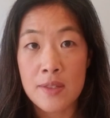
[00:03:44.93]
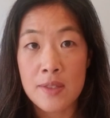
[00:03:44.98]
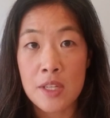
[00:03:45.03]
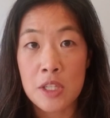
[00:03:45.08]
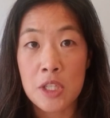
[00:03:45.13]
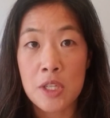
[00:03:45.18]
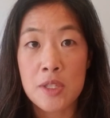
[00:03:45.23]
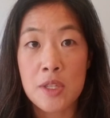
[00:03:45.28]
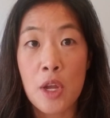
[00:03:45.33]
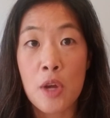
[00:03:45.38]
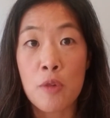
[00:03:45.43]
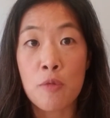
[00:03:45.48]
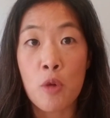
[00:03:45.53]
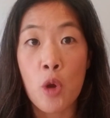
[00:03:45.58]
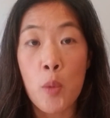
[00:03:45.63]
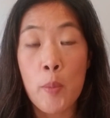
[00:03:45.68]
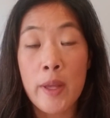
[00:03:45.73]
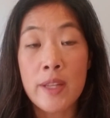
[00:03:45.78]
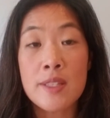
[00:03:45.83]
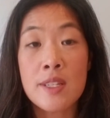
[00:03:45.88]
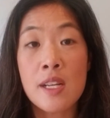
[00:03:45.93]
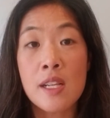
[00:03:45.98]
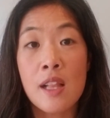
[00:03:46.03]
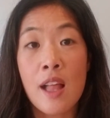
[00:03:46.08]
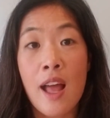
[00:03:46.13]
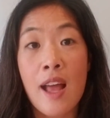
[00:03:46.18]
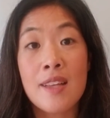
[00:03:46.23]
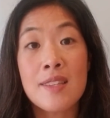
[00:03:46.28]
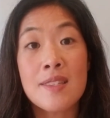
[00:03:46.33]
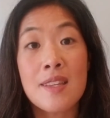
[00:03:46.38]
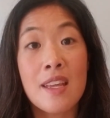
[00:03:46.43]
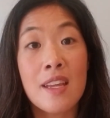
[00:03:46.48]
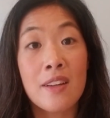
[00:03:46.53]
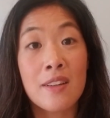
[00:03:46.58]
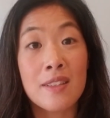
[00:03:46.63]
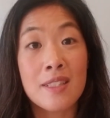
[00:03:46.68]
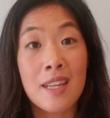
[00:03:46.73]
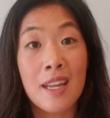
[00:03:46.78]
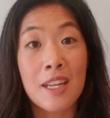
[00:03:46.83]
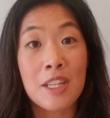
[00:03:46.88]
such as aerobics class
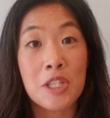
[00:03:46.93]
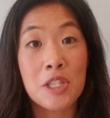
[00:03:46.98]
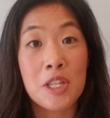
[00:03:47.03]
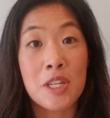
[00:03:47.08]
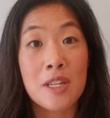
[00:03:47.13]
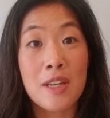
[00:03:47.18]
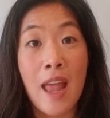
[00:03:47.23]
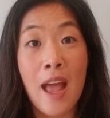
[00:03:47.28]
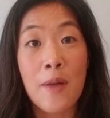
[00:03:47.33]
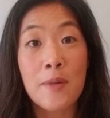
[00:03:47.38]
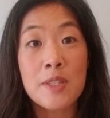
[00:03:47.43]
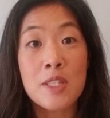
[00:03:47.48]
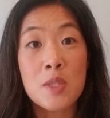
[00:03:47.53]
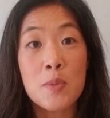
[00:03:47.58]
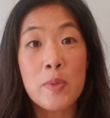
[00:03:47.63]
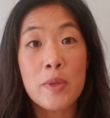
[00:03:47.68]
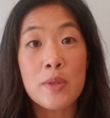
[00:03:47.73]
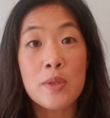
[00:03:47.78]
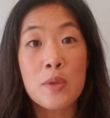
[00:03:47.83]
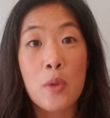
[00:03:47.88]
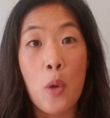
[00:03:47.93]
irritation now spills